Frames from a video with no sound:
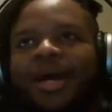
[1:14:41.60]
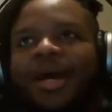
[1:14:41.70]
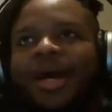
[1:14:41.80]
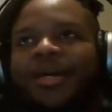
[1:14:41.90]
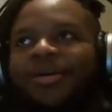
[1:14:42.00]

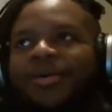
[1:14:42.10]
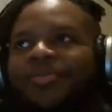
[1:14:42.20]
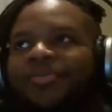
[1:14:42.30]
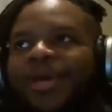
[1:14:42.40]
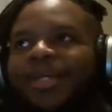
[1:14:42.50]
I don't know,
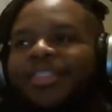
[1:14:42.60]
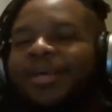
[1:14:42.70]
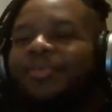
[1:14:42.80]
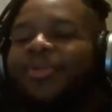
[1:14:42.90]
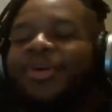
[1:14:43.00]

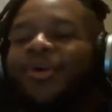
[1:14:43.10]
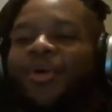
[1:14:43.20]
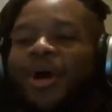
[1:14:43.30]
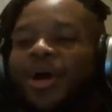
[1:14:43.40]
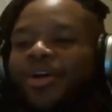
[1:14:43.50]
except when they're
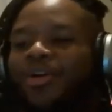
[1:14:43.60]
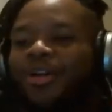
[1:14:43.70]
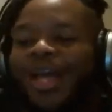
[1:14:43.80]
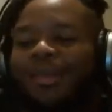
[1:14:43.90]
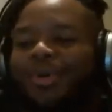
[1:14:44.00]
wrong or
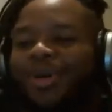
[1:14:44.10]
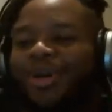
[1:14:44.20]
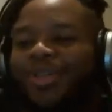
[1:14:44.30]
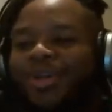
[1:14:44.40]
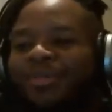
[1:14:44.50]
elaborate or
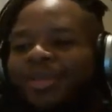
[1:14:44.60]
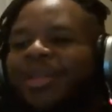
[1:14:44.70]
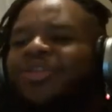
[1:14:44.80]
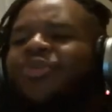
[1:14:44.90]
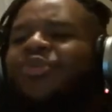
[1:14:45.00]
anything. Like
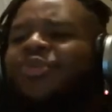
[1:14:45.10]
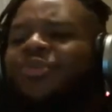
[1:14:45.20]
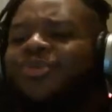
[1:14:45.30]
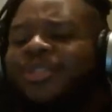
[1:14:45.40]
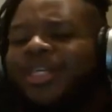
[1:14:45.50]
that dude
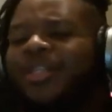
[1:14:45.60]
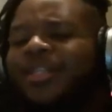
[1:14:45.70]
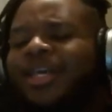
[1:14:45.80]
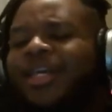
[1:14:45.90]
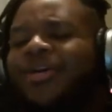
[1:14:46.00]
who said
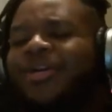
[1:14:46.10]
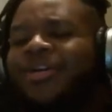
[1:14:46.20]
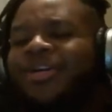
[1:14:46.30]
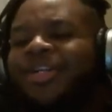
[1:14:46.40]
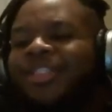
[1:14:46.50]
that that character
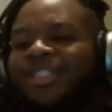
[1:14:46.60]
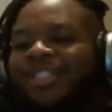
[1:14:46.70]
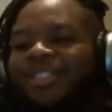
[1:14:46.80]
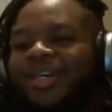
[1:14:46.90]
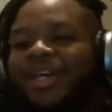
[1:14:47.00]
didn't
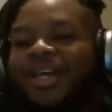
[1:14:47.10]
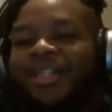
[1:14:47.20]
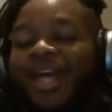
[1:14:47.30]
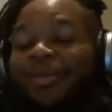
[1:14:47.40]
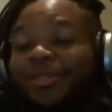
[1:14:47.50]
exist,
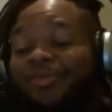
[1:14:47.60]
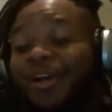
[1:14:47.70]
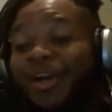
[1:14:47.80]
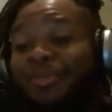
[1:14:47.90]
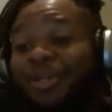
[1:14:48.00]
that was
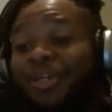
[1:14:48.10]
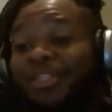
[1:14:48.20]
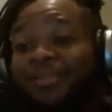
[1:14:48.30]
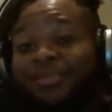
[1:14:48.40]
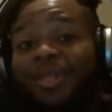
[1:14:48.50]
fair
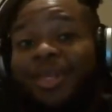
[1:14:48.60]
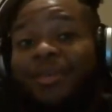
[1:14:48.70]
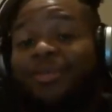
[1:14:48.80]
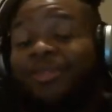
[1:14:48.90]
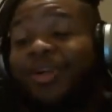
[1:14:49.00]
because
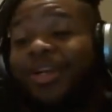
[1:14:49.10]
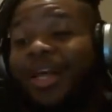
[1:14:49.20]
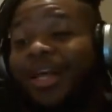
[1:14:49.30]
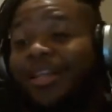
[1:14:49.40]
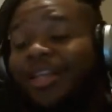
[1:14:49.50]
it was very
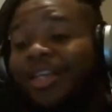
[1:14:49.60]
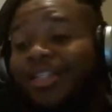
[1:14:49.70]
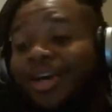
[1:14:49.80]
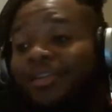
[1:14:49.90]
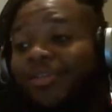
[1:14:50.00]
likely that he
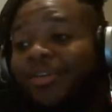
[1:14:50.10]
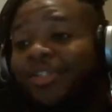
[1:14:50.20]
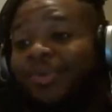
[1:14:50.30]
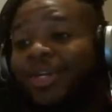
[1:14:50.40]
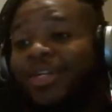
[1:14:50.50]
saw a
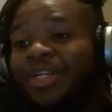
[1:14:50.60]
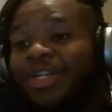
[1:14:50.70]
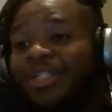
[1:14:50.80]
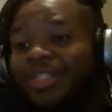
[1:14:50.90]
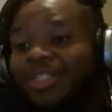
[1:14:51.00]
version where it
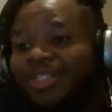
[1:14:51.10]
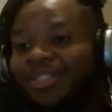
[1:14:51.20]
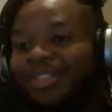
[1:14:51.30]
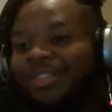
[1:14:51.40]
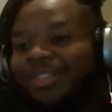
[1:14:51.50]
didn't exist.
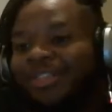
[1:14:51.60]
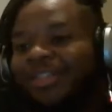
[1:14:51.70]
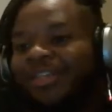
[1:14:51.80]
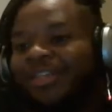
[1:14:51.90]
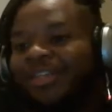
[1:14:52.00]

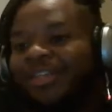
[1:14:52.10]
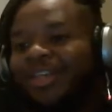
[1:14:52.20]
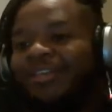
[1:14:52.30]
Yeah.